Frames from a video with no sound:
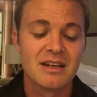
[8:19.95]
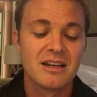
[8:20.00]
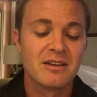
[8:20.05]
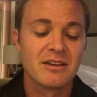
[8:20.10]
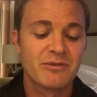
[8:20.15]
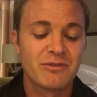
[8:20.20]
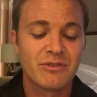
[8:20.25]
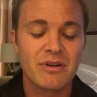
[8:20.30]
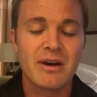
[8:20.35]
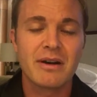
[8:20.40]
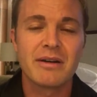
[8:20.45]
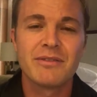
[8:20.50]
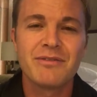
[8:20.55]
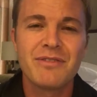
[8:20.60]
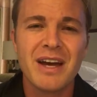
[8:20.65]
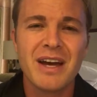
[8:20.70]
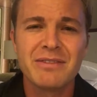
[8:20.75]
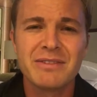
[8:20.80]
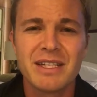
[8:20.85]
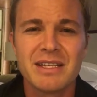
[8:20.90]
Ferrari
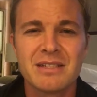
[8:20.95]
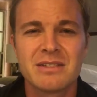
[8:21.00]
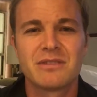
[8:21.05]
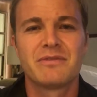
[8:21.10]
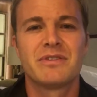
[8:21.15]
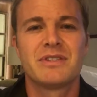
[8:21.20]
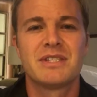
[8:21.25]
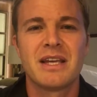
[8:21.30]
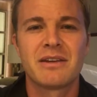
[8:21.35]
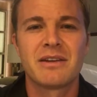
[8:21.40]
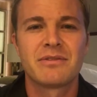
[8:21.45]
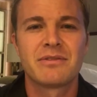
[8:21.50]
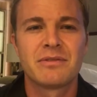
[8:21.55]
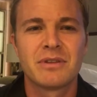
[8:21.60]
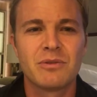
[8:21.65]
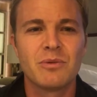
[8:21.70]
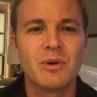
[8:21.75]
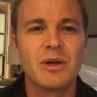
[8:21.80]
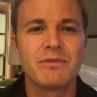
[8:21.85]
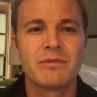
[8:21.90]
5/10 of a second
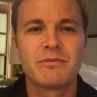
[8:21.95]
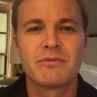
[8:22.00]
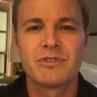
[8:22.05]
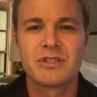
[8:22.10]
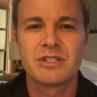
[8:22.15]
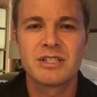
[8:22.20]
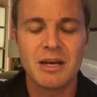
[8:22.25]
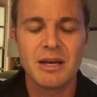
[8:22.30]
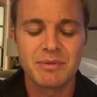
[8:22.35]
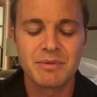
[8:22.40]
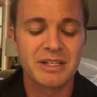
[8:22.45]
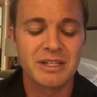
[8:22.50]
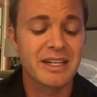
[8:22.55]
away from Verstappen.